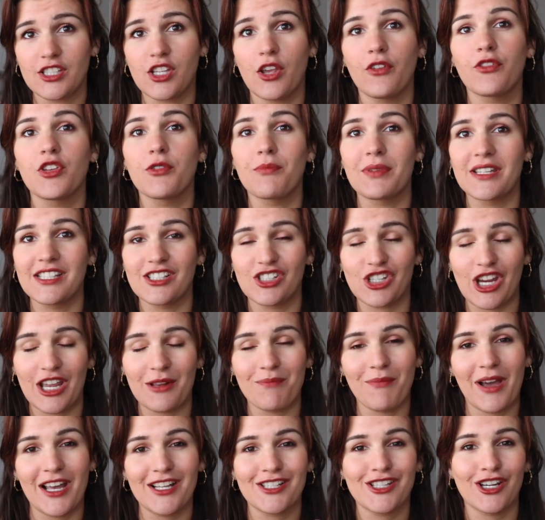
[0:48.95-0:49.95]
So if you've been
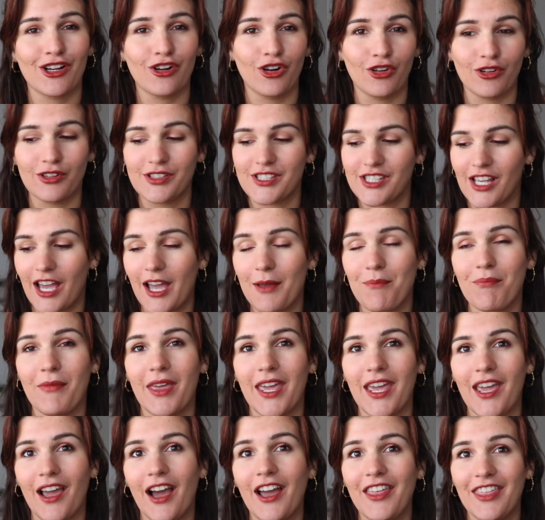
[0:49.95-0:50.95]
shade matching alongside
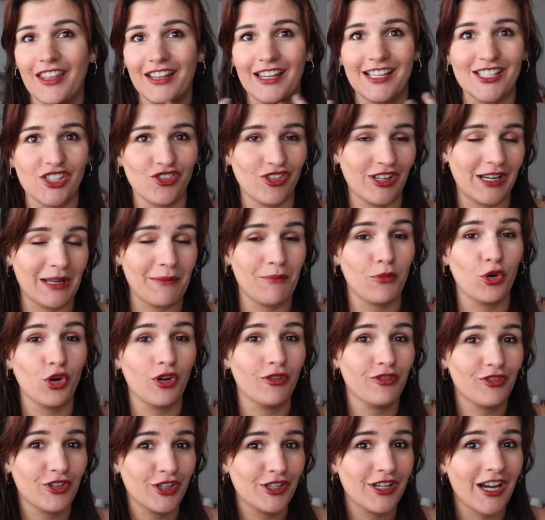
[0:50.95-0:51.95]
me, I think that's really
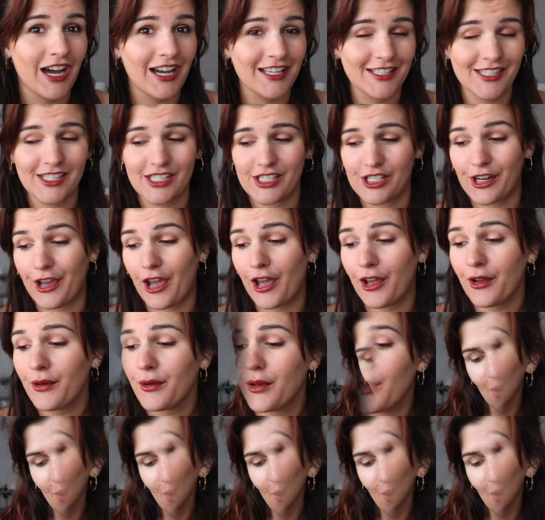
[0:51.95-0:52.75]
important for you guys to know.